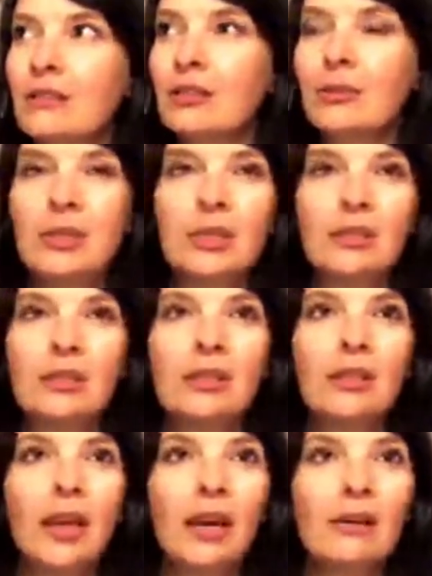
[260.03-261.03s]
switches
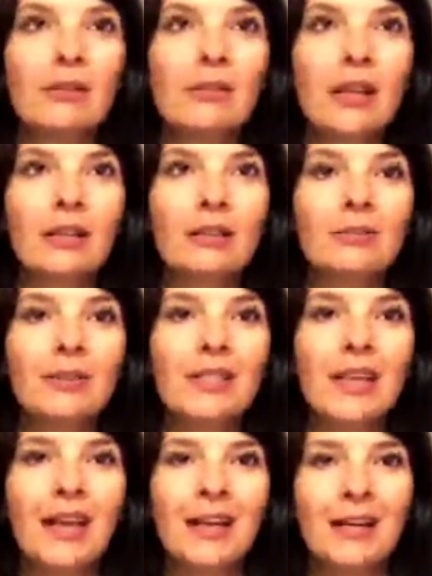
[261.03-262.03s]
in the house. Had to
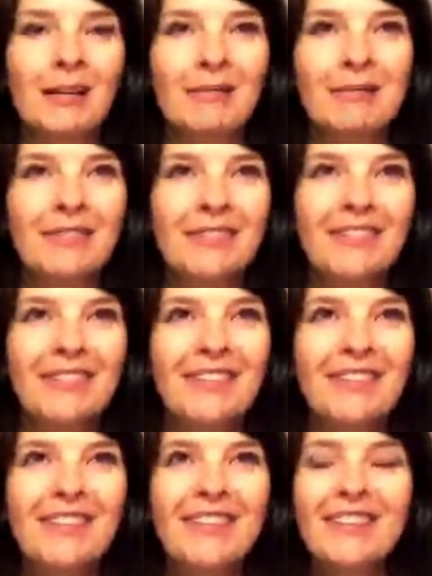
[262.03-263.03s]
reset
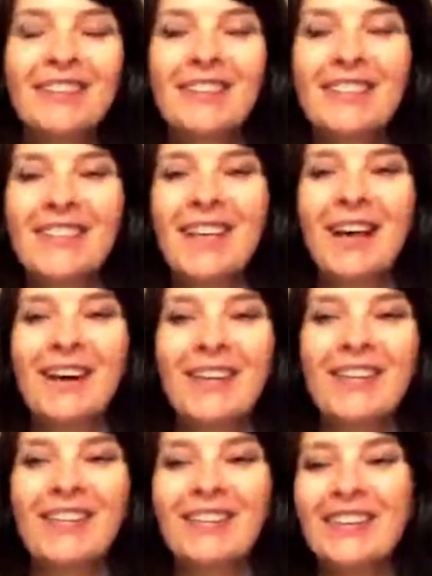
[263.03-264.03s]
them.
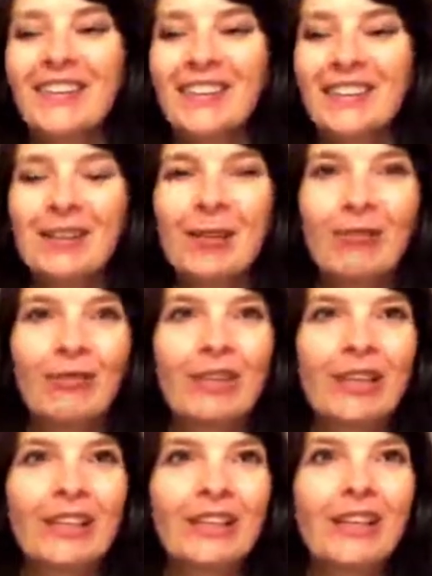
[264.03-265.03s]
So
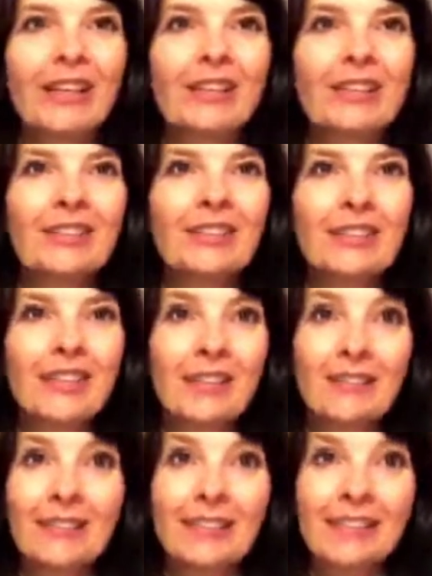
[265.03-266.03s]
hopefully the
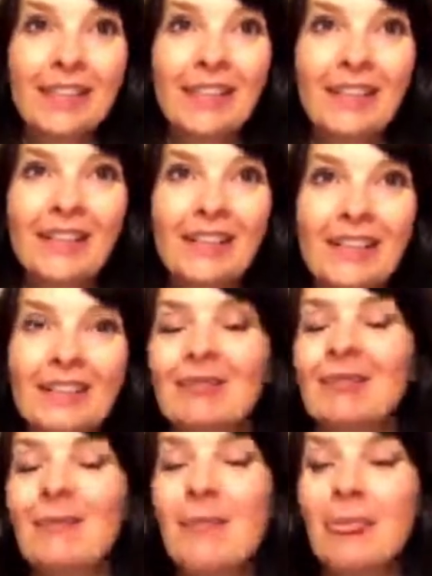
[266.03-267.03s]
electricity will stay
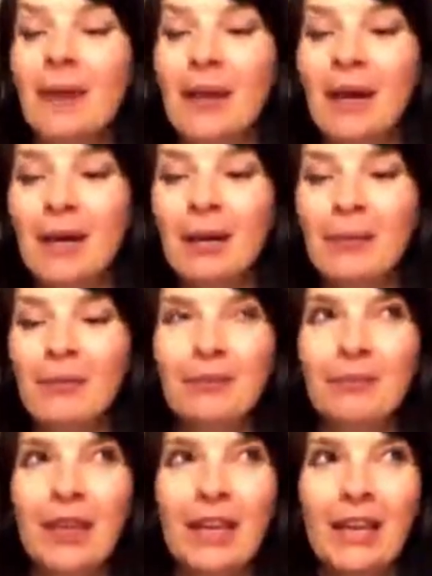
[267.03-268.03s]
on.
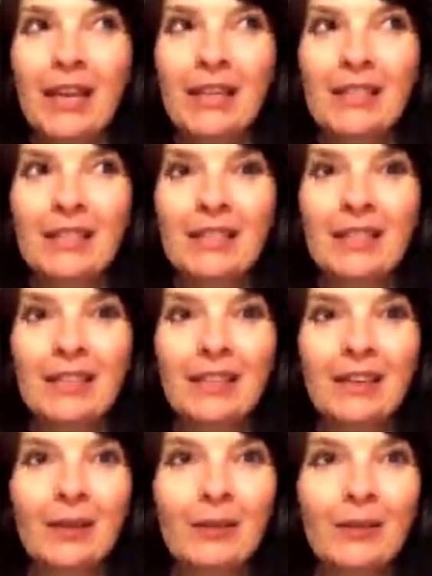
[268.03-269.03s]
And
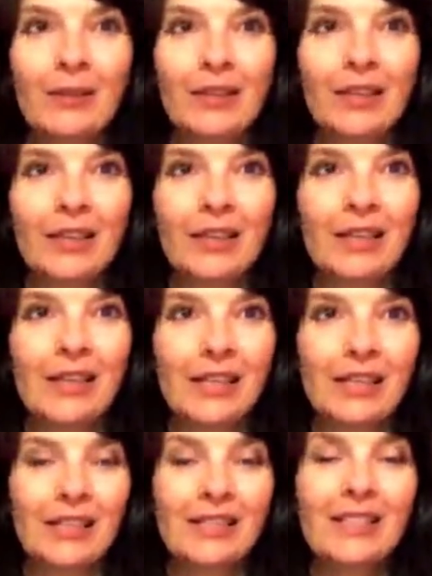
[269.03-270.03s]
the other thing
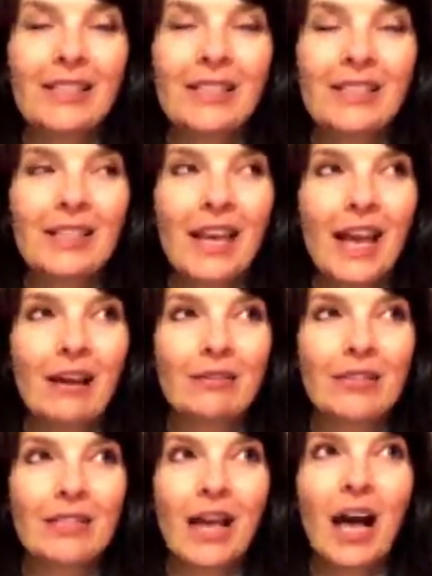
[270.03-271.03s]
is
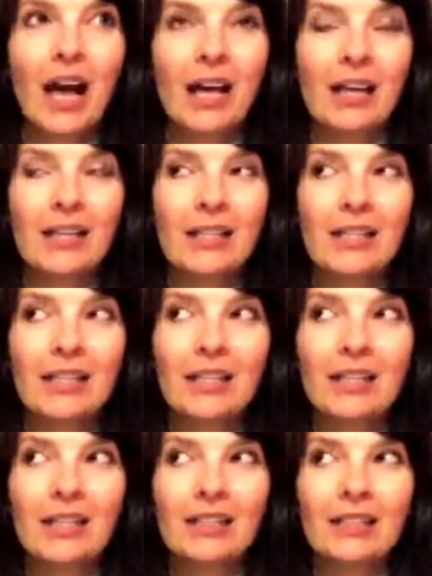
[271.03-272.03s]
outside
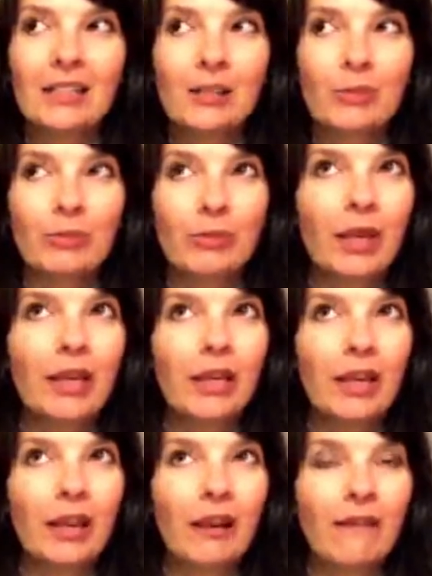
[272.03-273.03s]
it is
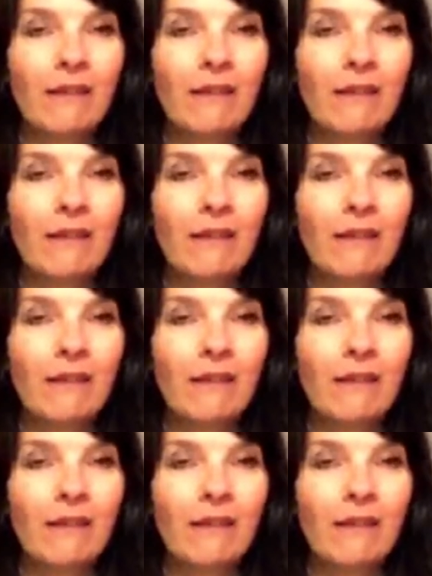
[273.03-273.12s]
raining.